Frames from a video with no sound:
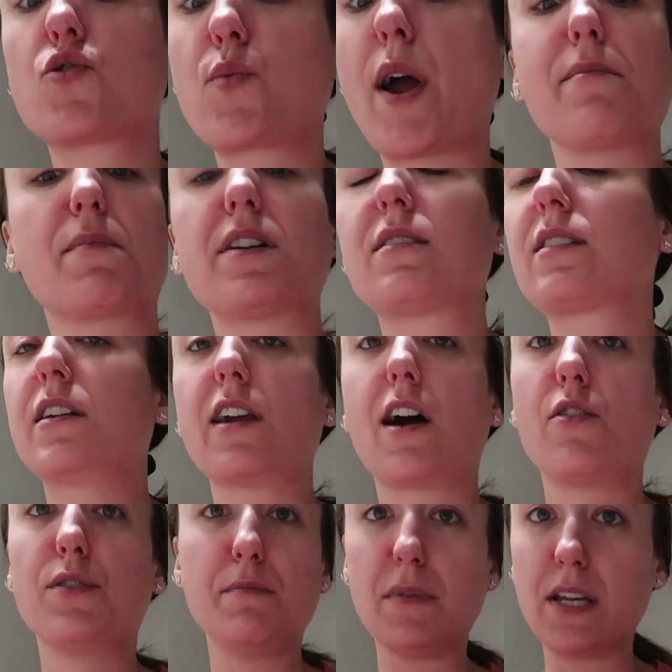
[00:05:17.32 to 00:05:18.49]
dry my skin
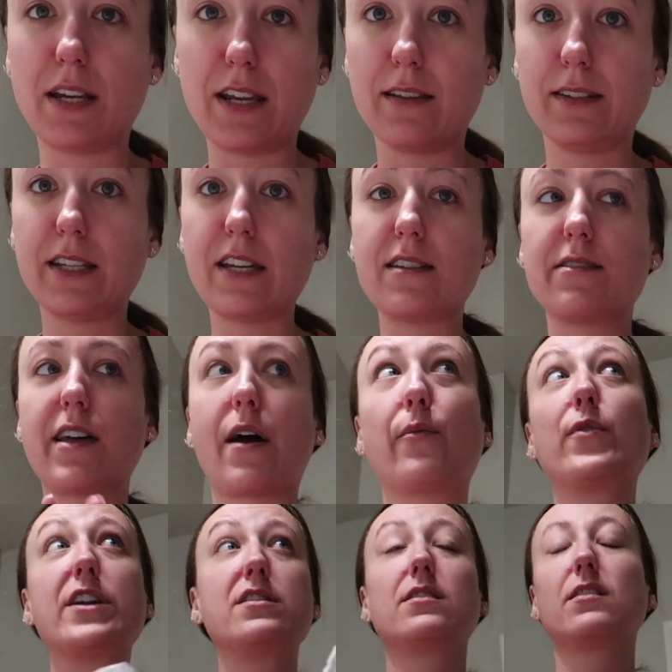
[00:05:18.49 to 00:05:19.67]
out immediately in that
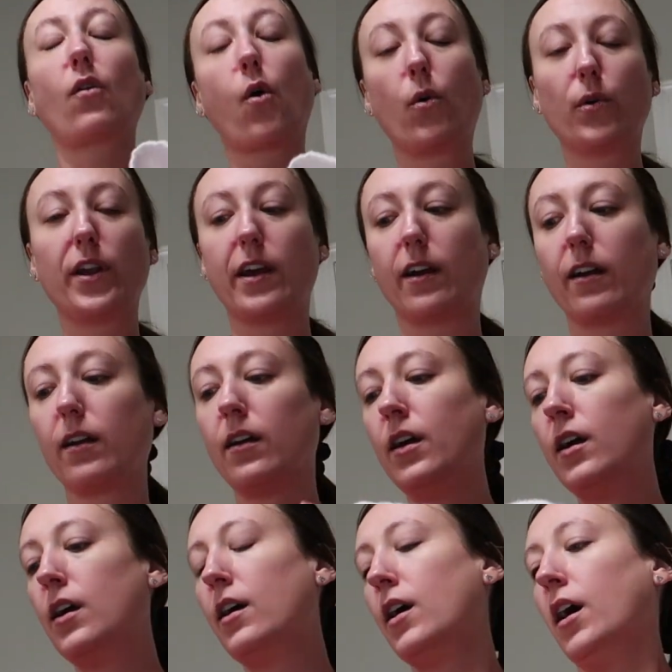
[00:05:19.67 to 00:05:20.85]
wind and cold air.
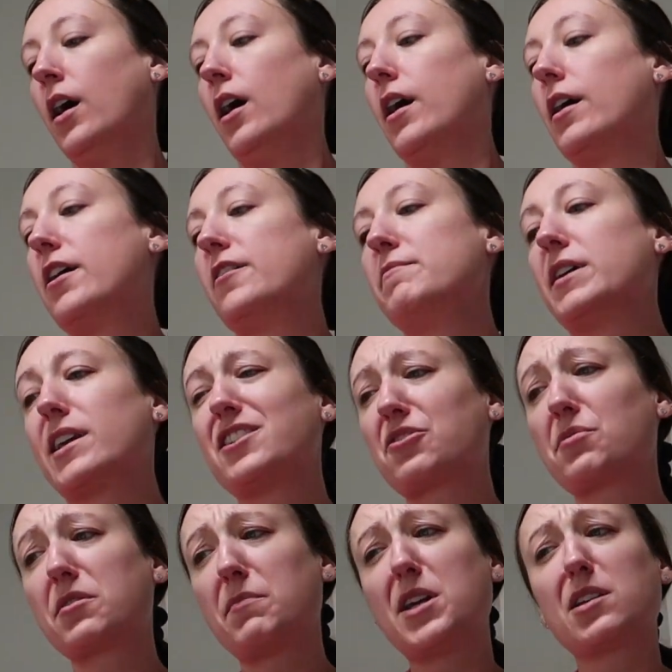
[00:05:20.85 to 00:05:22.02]
And I just
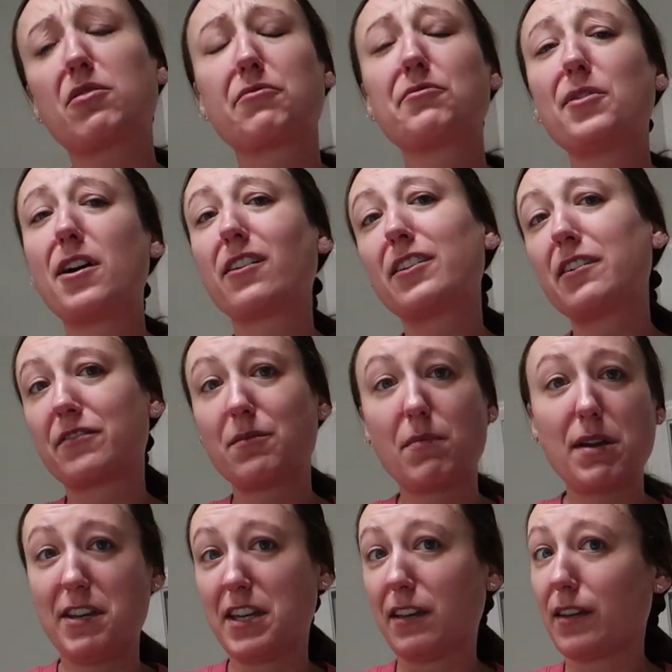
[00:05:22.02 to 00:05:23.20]
want to make it through long enough to
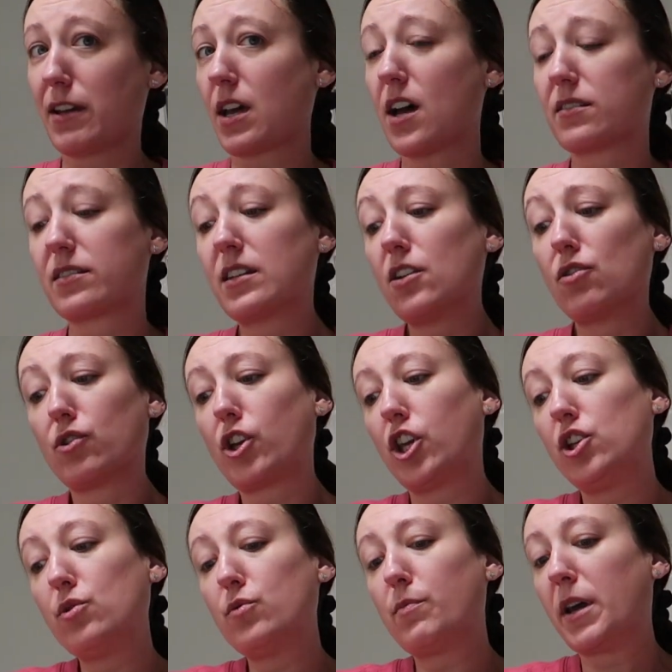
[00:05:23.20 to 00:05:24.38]
maybe get like a single
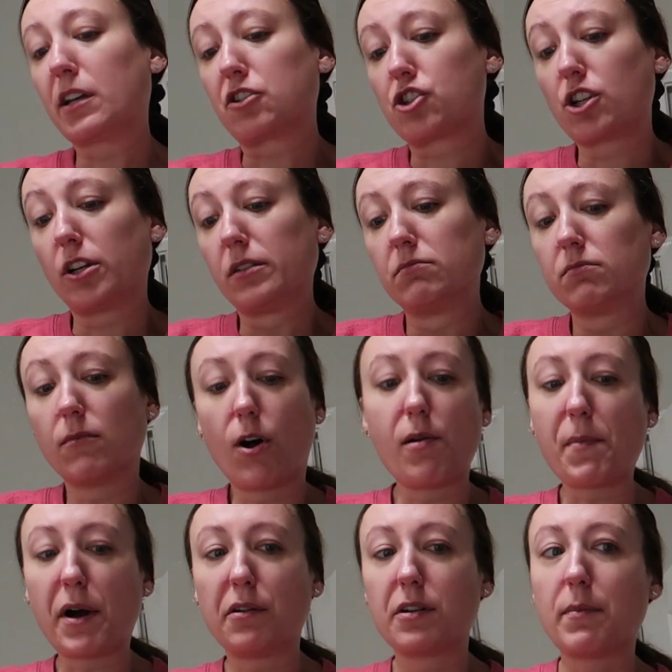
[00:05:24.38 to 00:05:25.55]
cute picture while
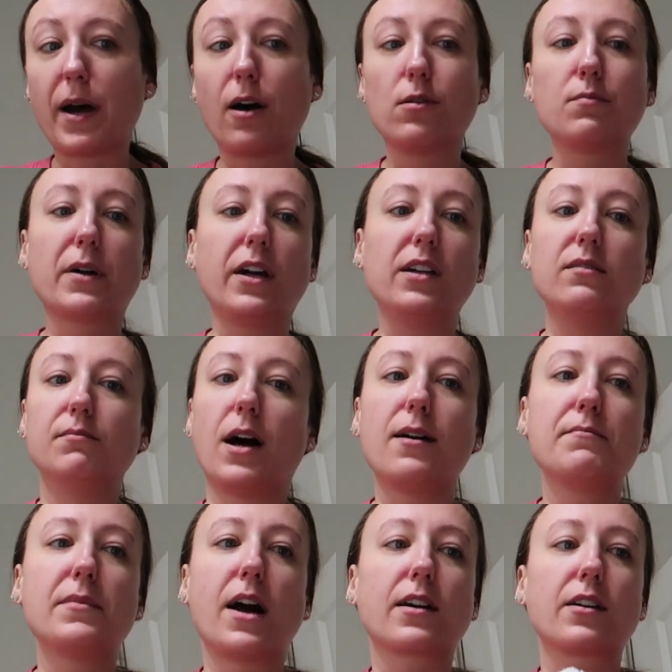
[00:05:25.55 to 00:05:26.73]
I'm out and about, but
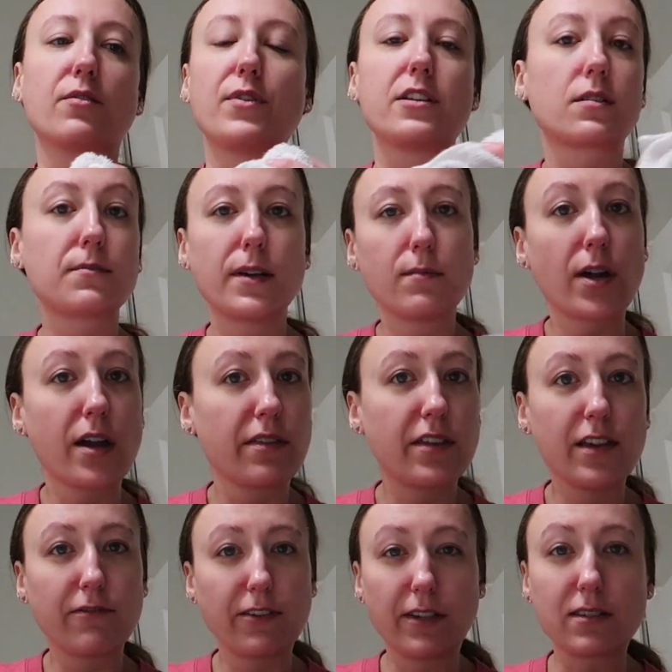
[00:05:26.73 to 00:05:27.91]
I'm not going to waste my breath
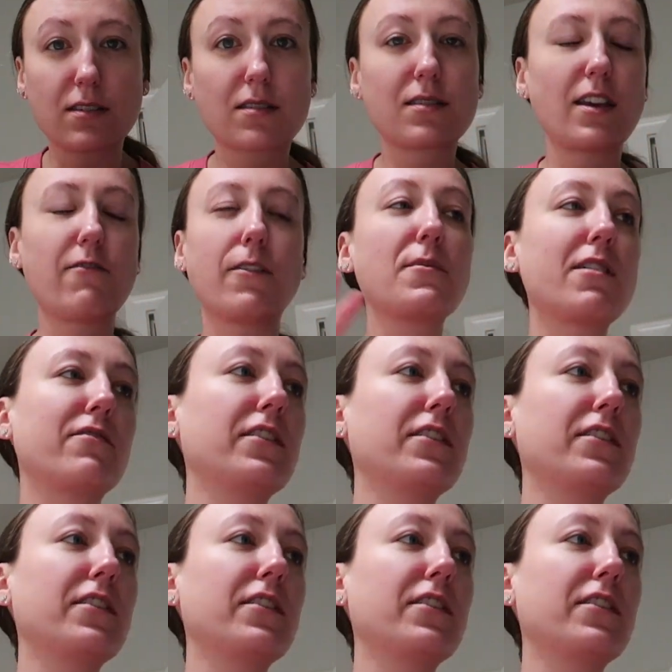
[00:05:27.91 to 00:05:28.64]
if I'm not